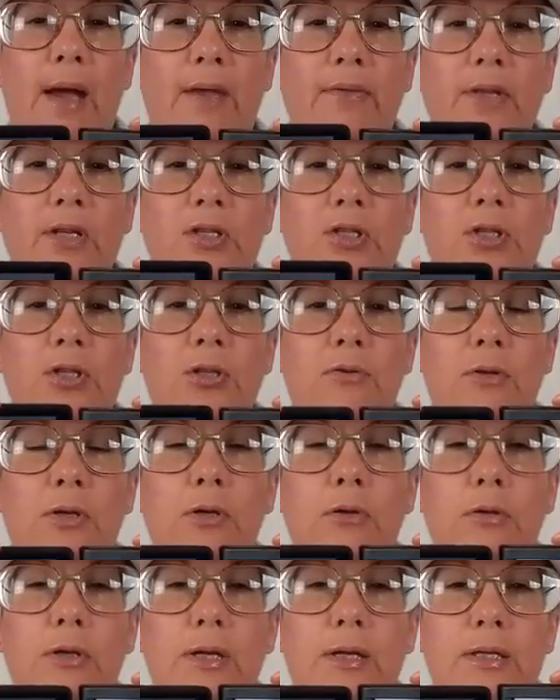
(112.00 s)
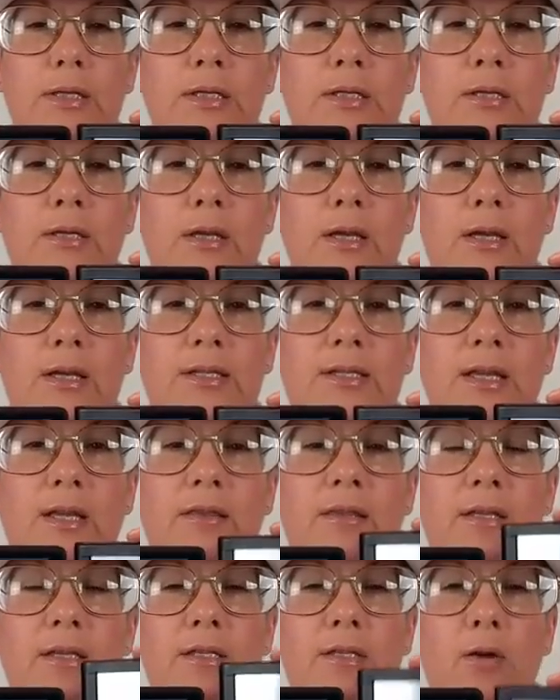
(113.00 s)
these two units is
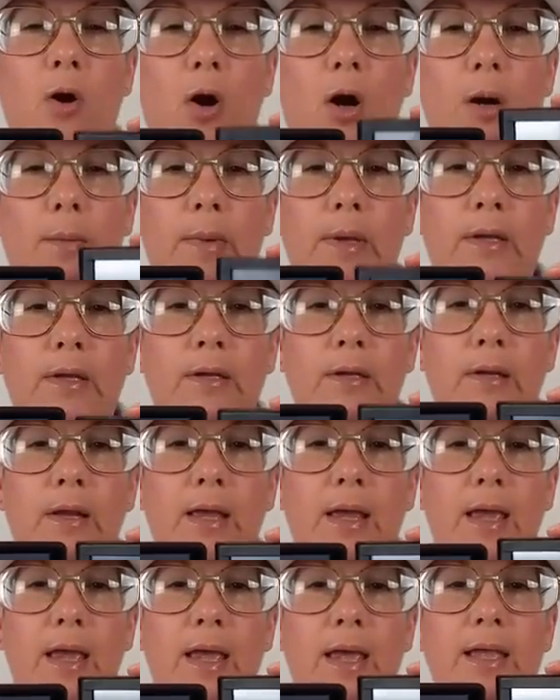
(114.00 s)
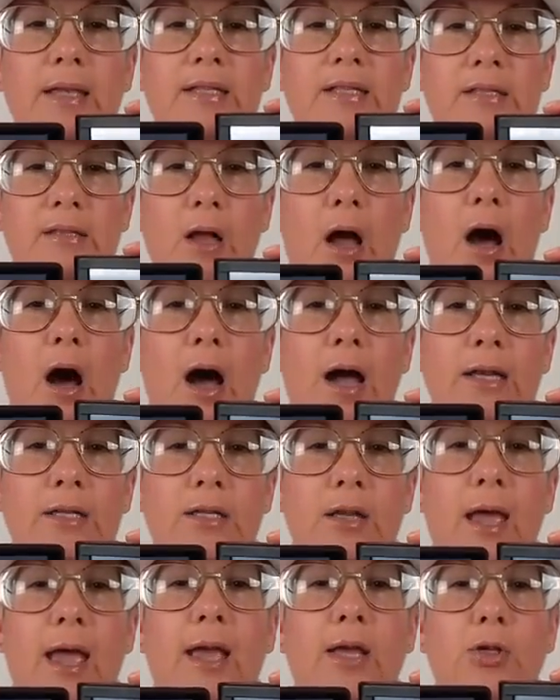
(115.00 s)
that this Garmin is
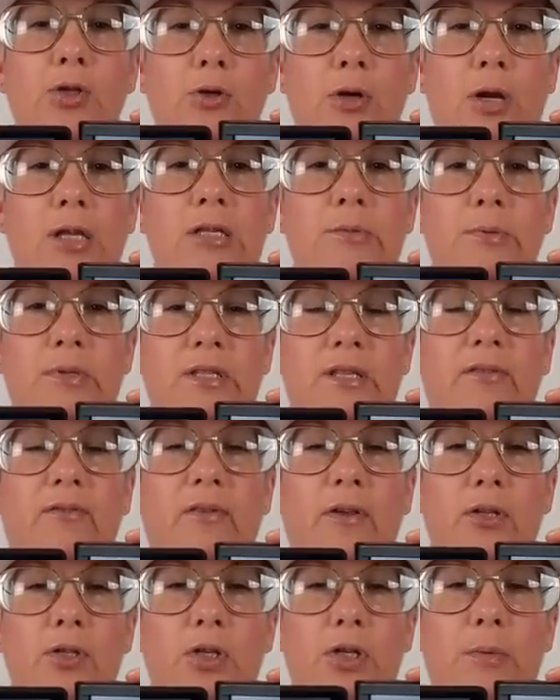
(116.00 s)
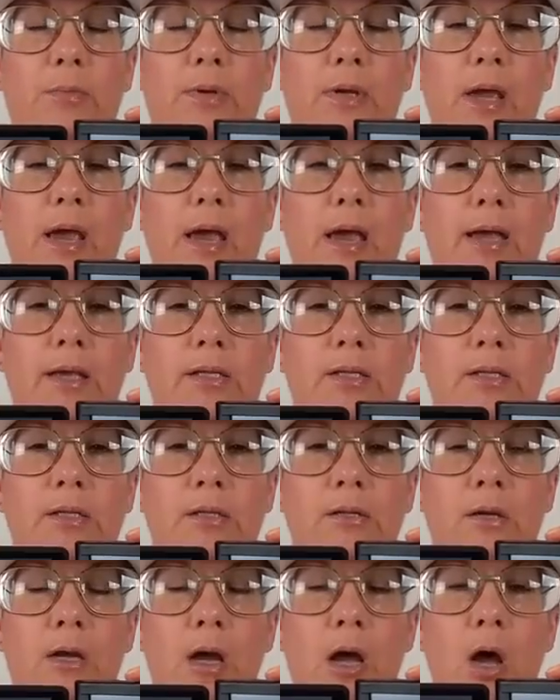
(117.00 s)
not a truck-specific
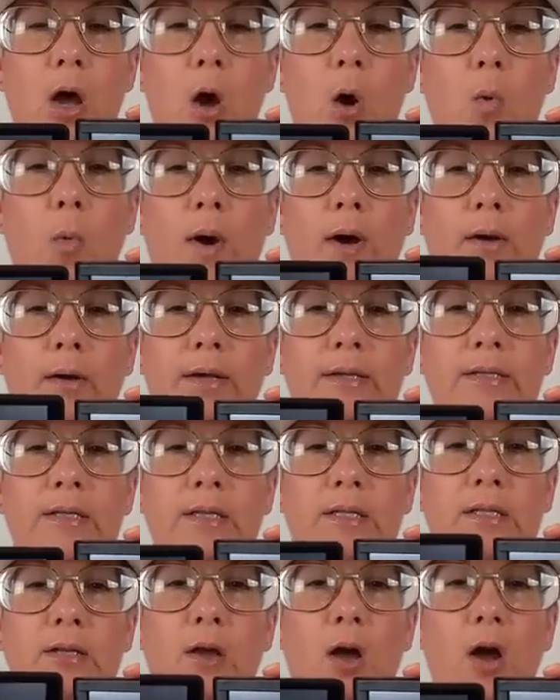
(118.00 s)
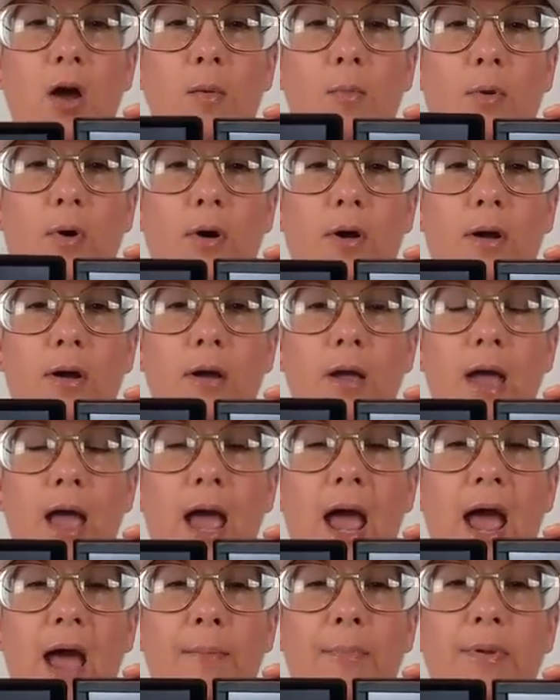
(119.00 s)
GPS, whereas this Cobra
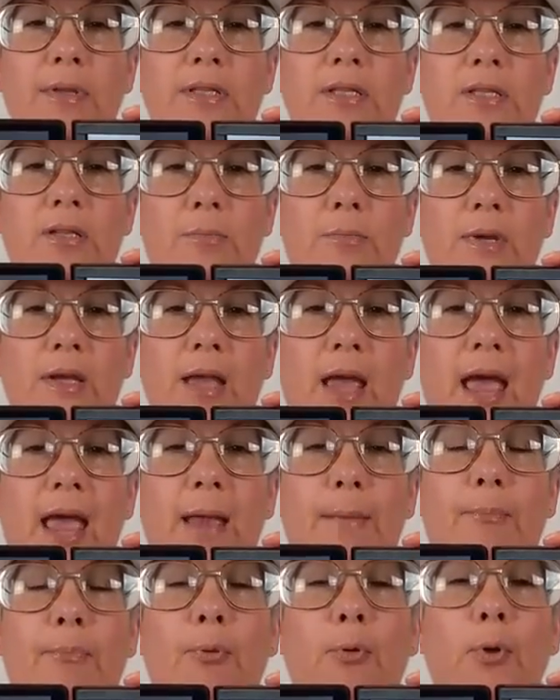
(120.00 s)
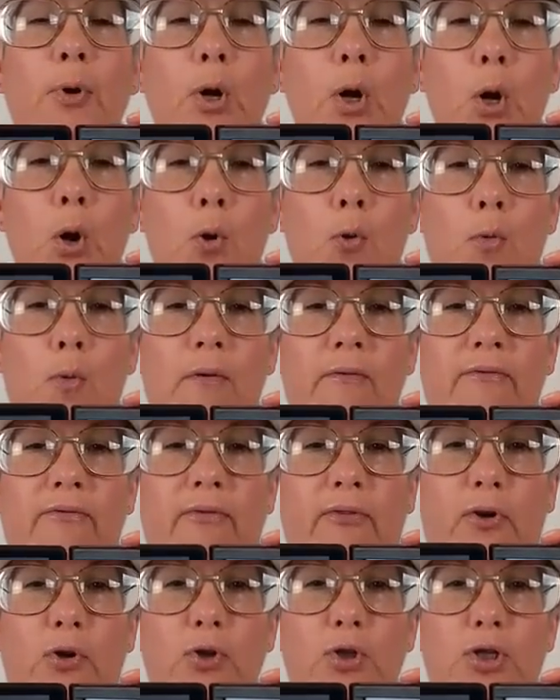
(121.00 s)
happens to be a pro
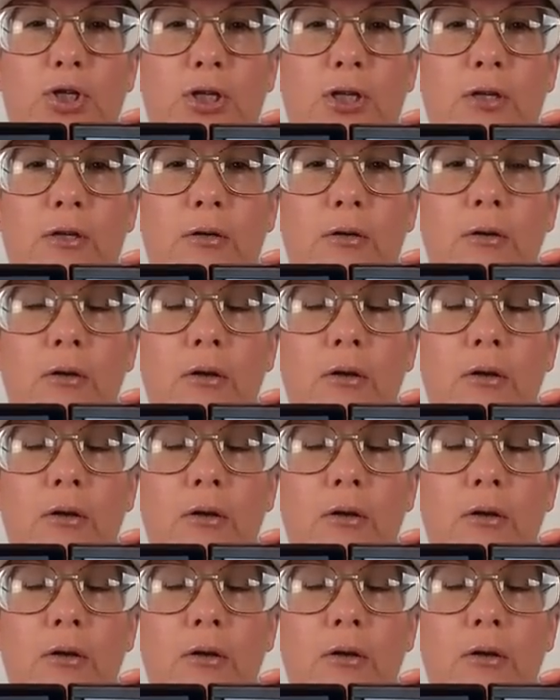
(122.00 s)
version